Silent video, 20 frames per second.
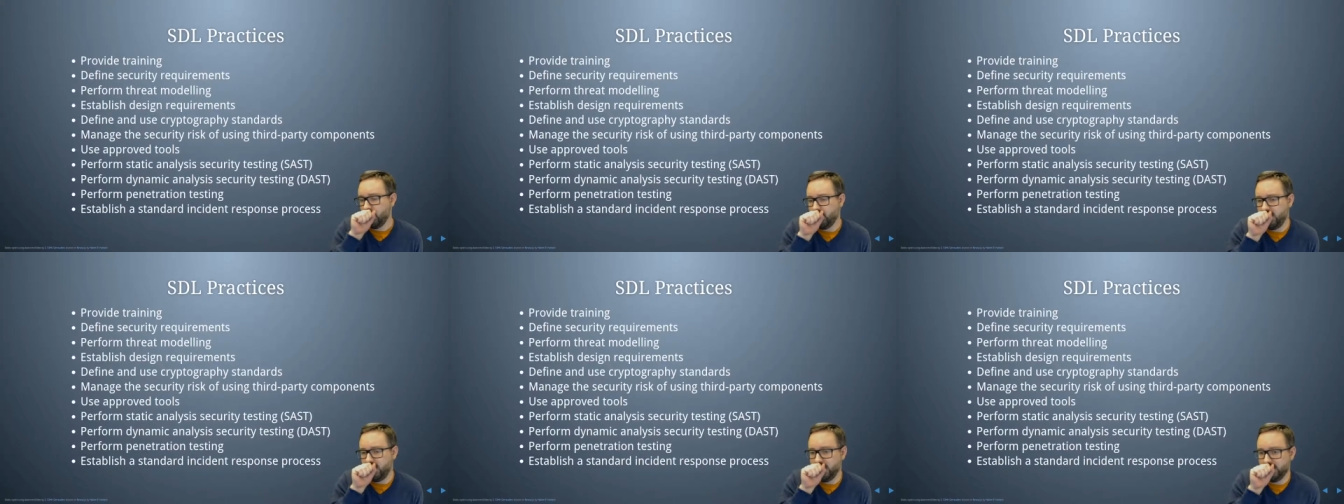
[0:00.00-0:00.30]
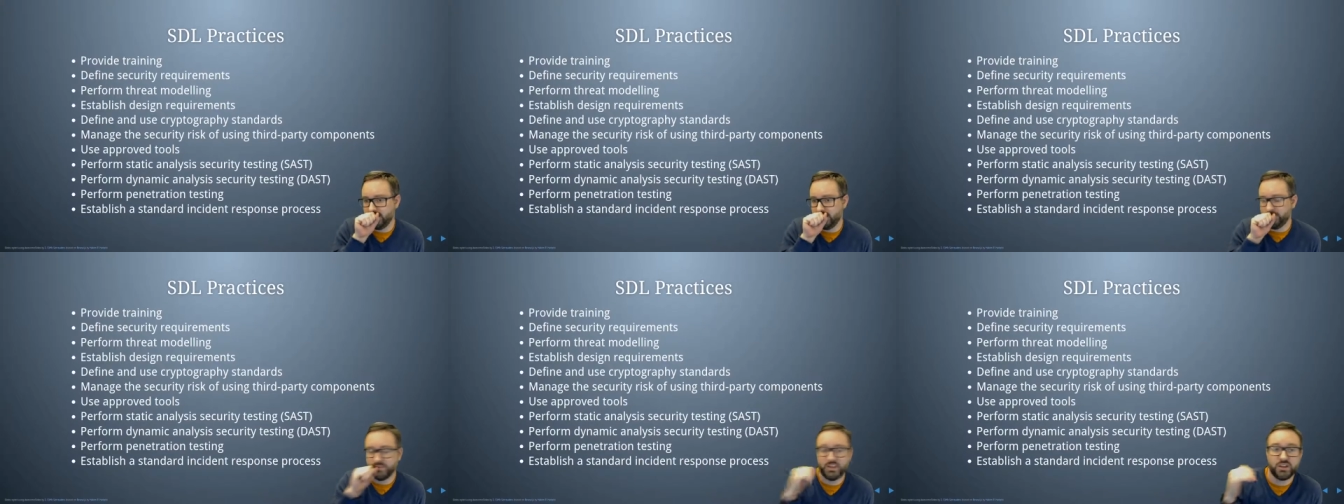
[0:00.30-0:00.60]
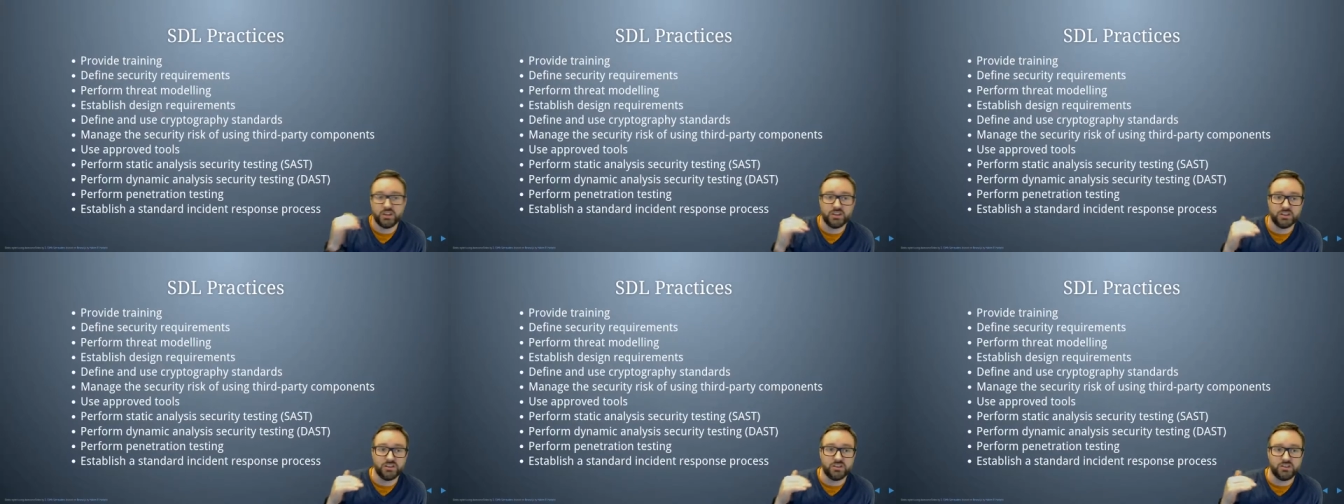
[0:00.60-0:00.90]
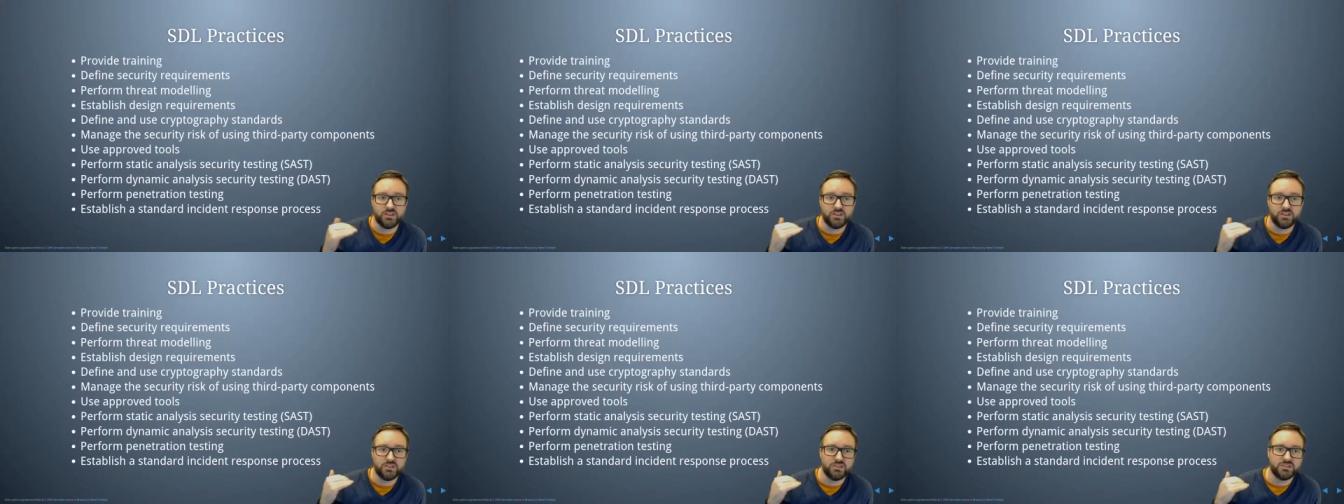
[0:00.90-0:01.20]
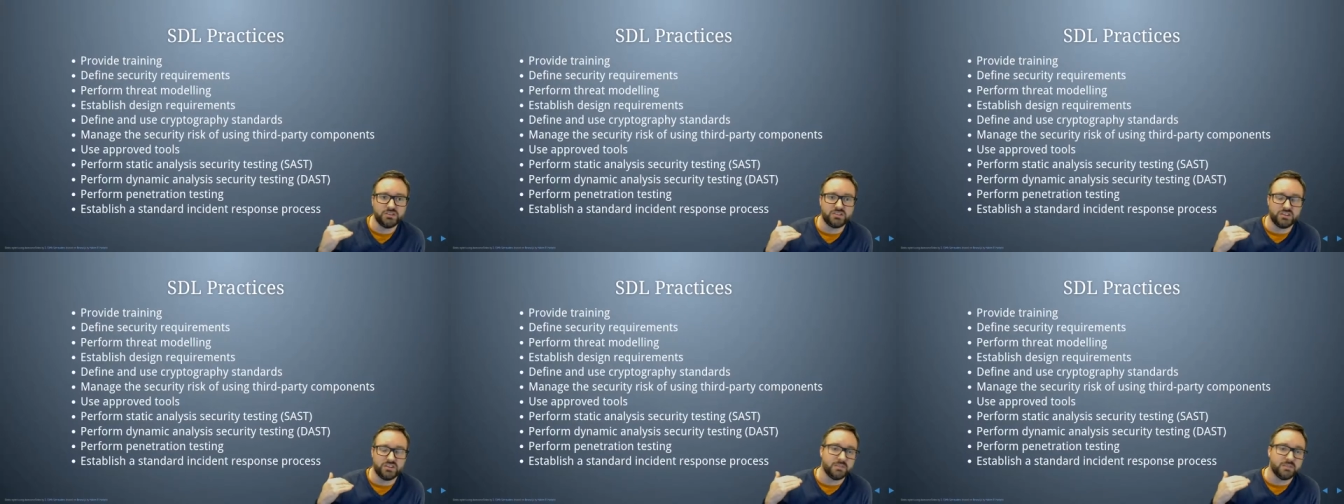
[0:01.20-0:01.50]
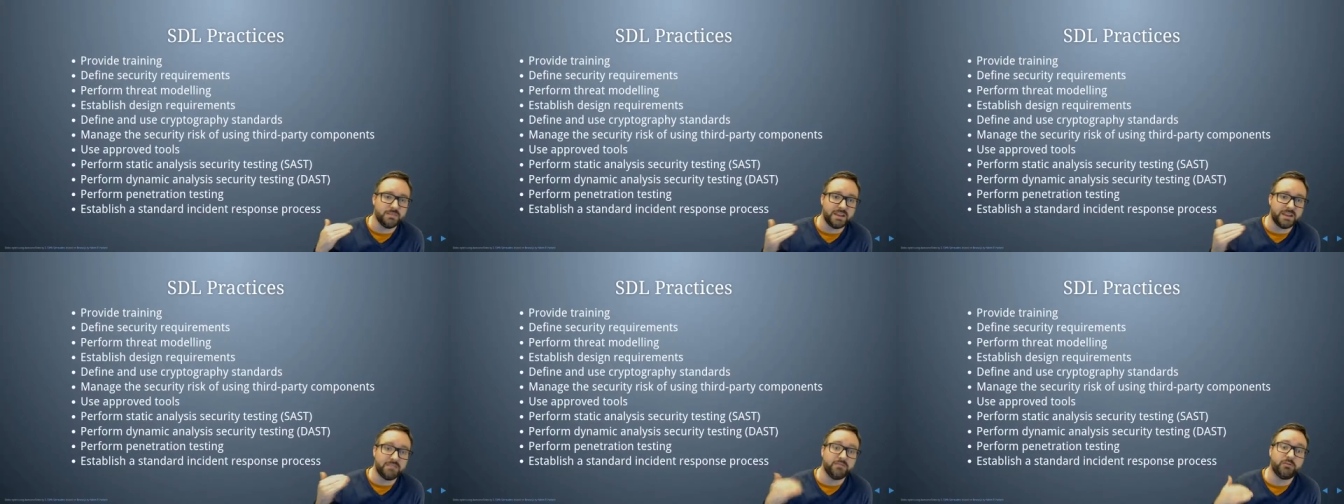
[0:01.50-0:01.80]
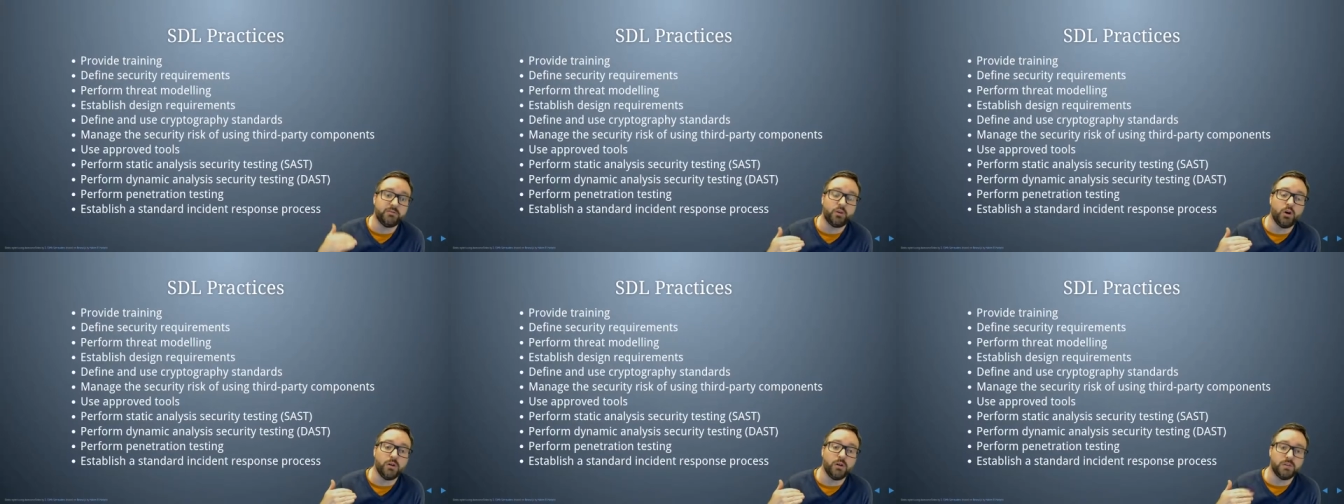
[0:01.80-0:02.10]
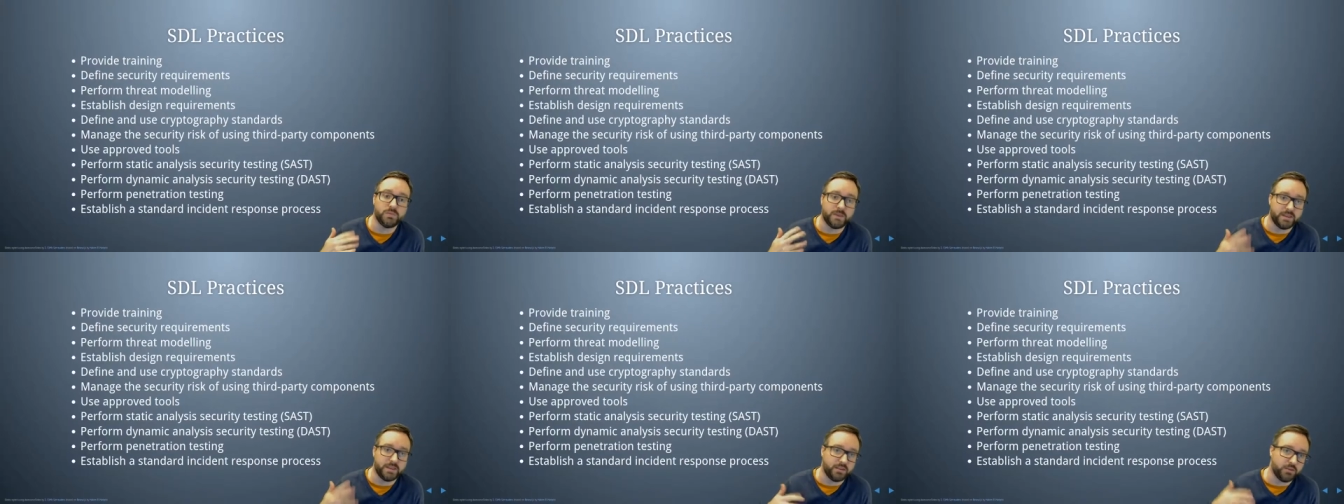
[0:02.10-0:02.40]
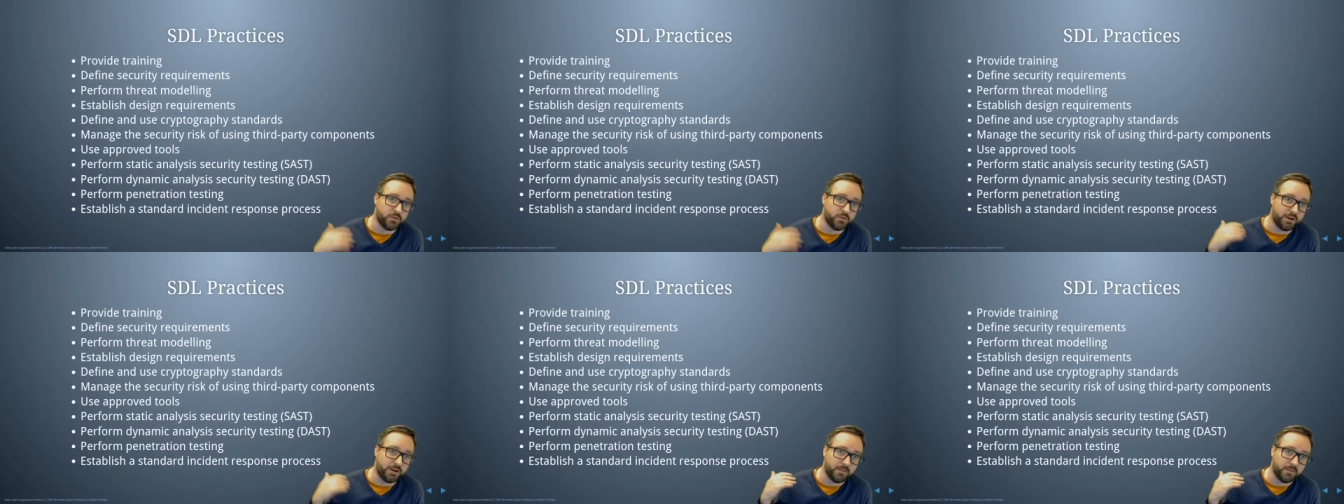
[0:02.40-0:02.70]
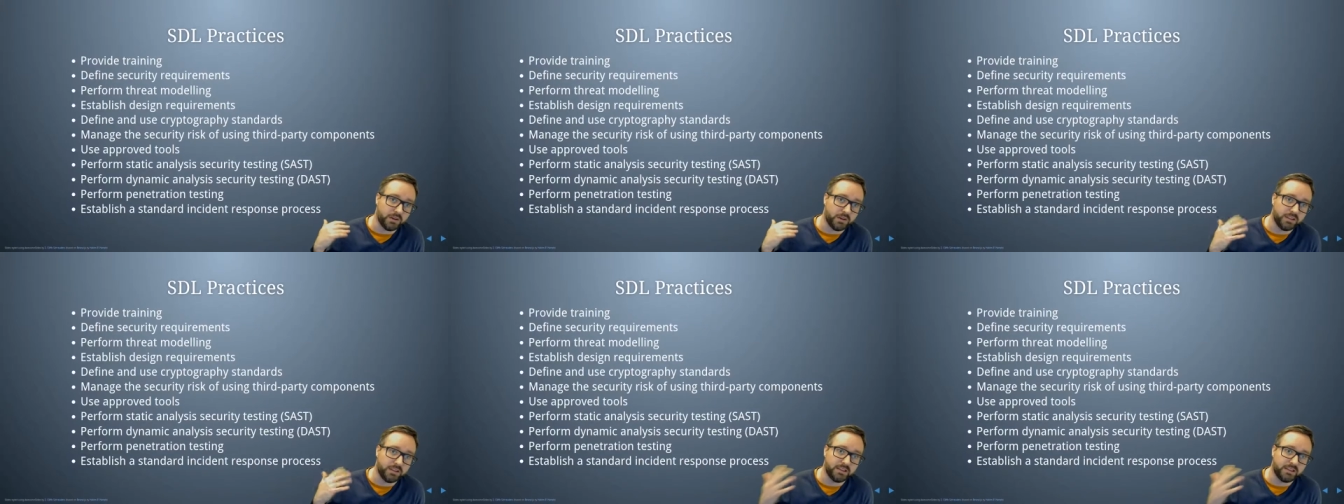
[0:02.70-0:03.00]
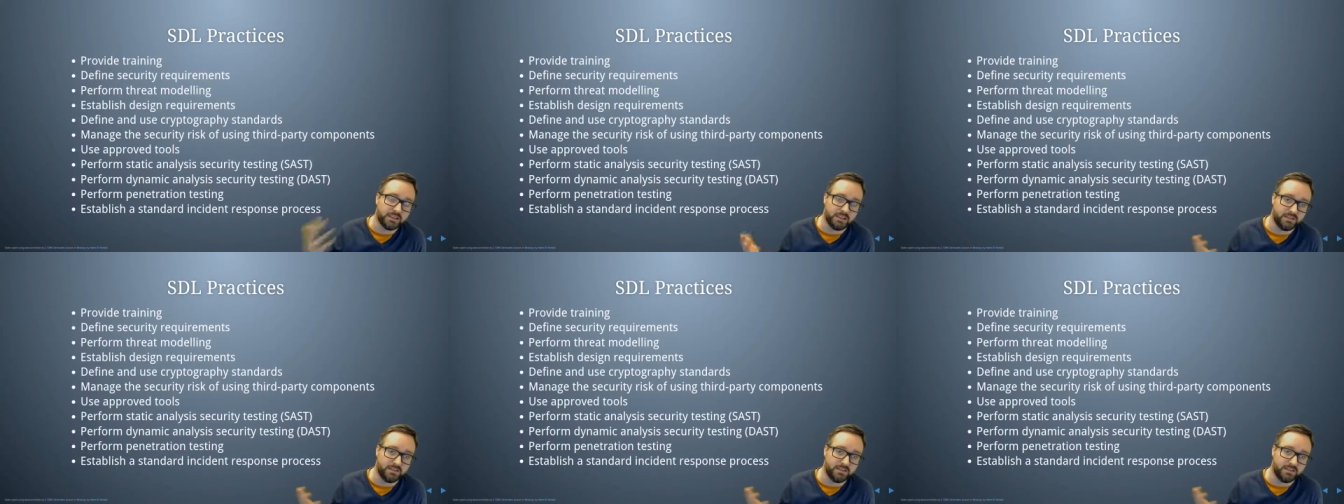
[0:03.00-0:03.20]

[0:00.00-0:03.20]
you can use, you can be informed by the threat modeling that you've